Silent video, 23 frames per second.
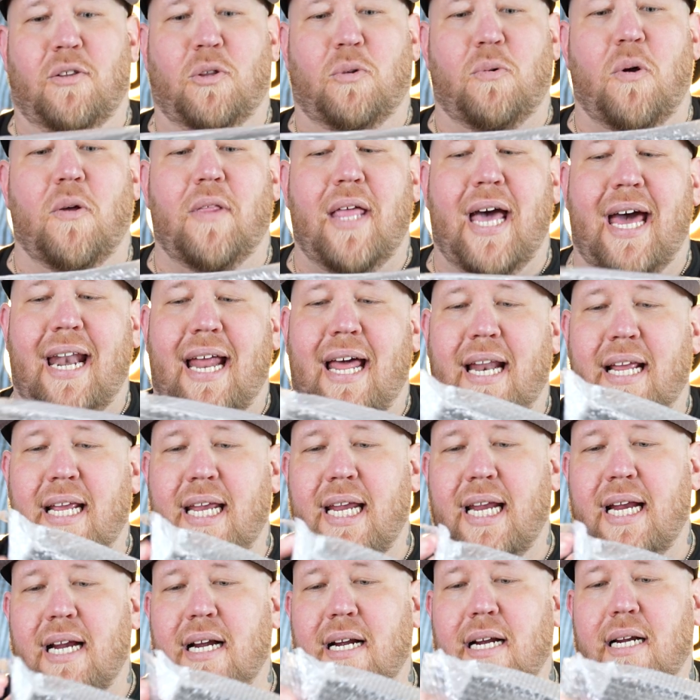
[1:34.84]
Throw that out of
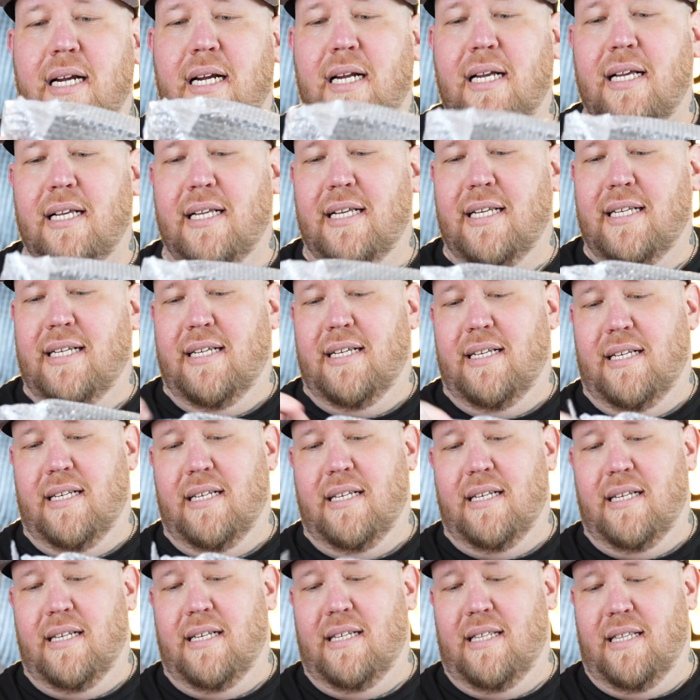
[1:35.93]
here.
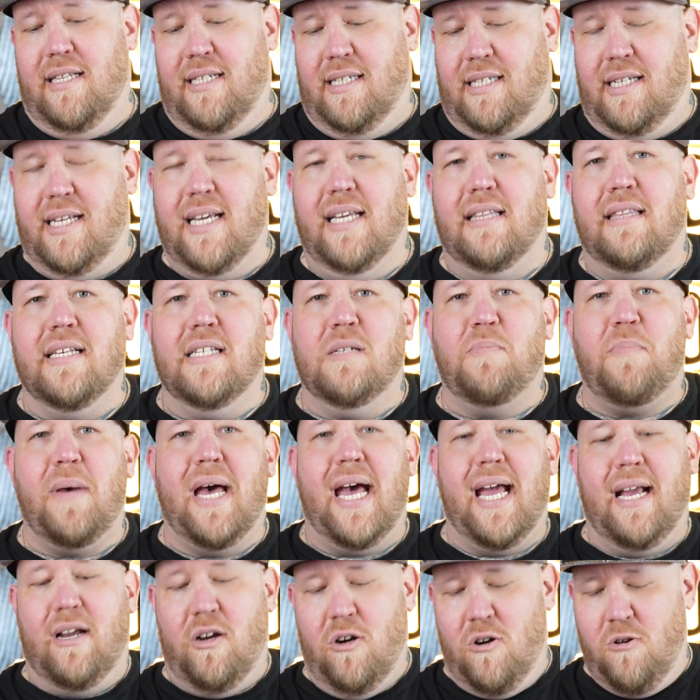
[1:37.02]
Let's get this
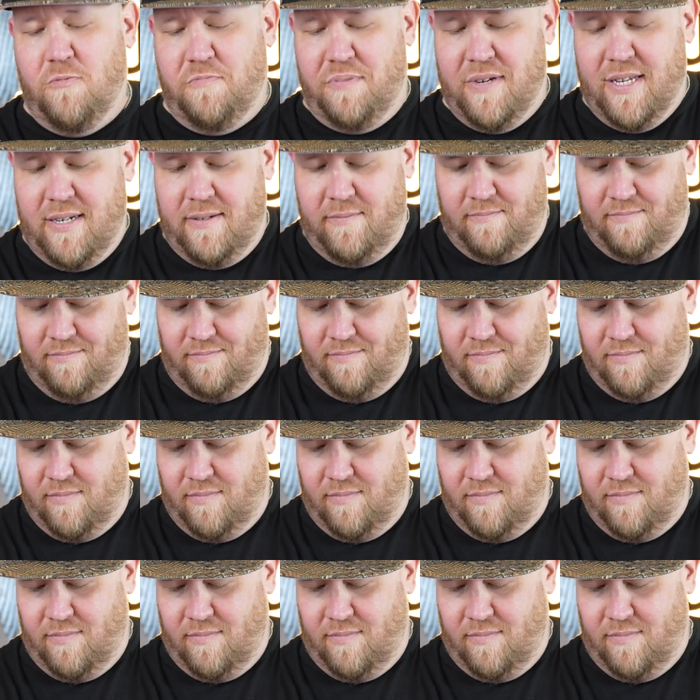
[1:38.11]
bag open.